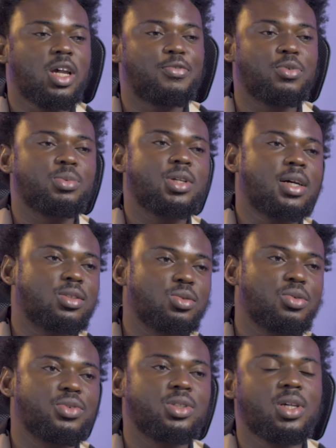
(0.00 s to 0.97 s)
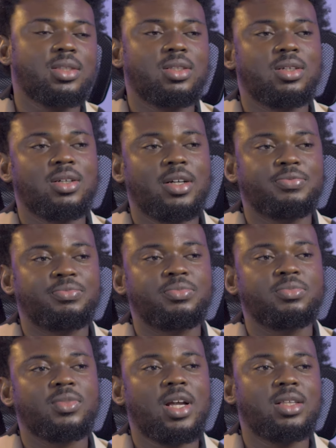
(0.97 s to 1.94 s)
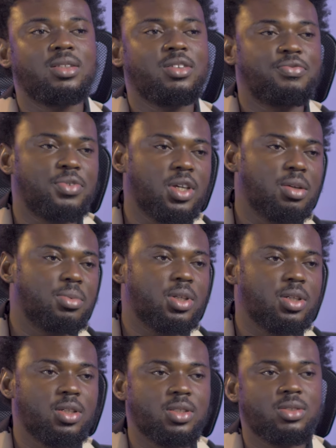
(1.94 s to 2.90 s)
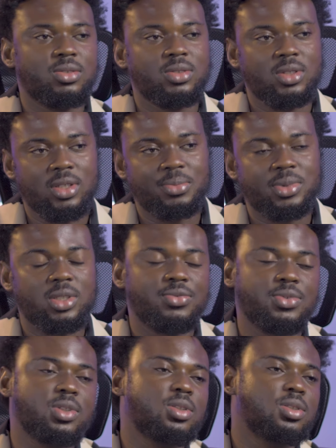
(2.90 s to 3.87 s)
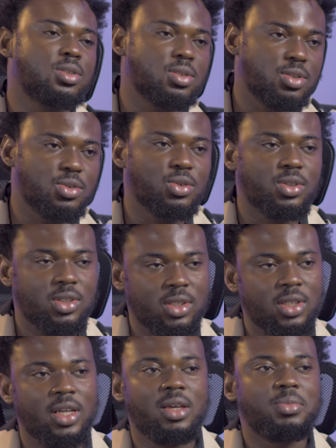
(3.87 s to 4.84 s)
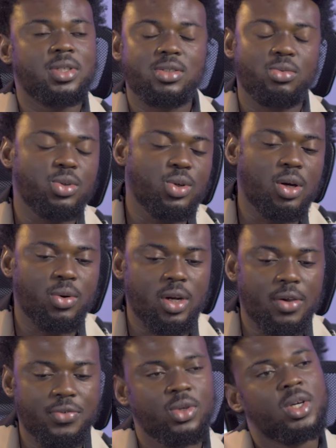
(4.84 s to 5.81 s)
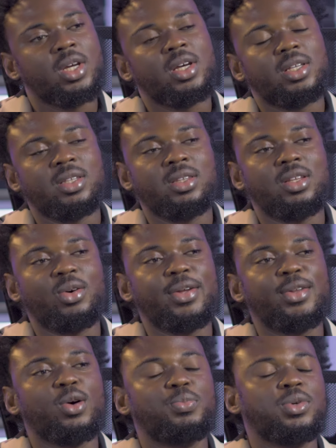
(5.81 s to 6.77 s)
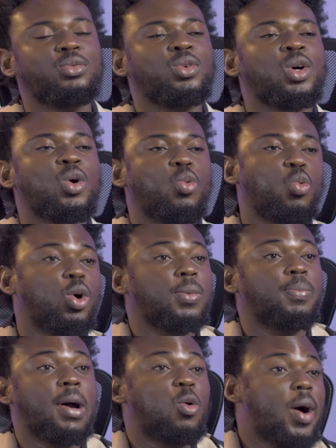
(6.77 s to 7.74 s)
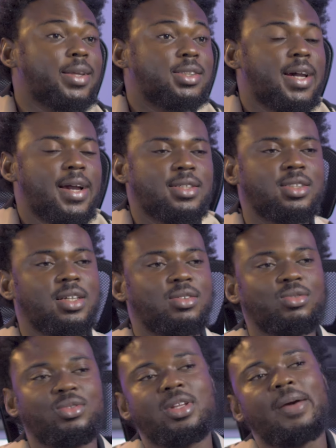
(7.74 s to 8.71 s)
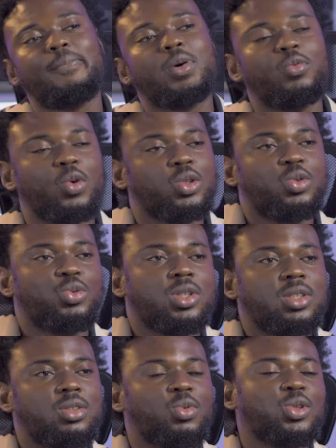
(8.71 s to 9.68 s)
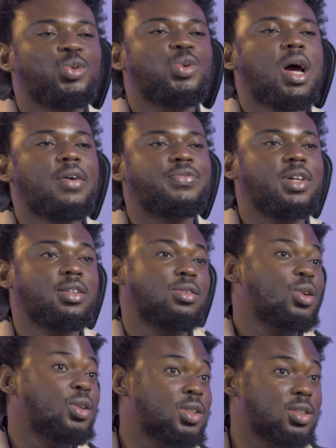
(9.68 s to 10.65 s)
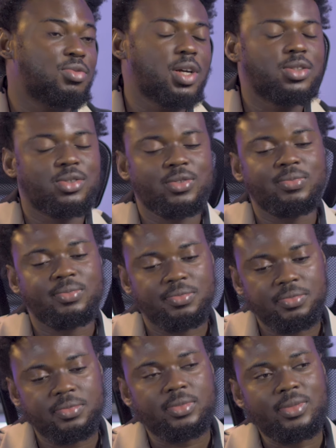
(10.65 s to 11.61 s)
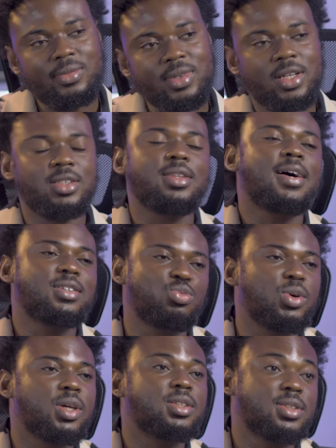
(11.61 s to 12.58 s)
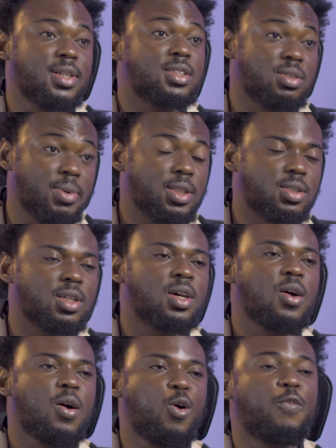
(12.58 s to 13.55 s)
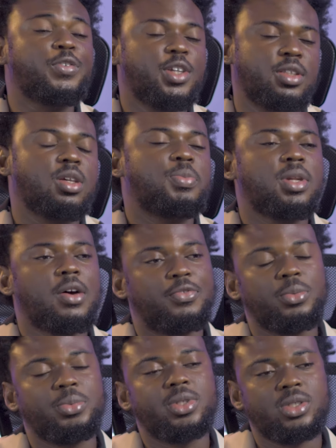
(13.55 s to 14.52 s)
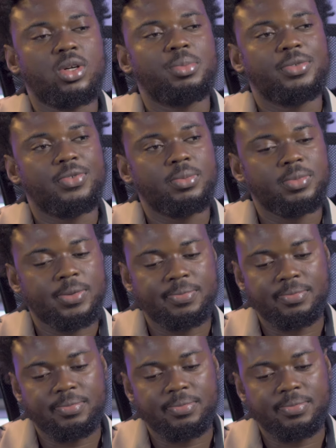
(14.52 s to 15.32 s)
all these Afrobeat categories at the at the V M As or the M T V, the you know the A M As or what have you, they'll end up being won by white guys. Then I mean, what do we what do we have then? Nothing, right? So I think that's where the sentiments of gatekeeping Afrobeat is coming from.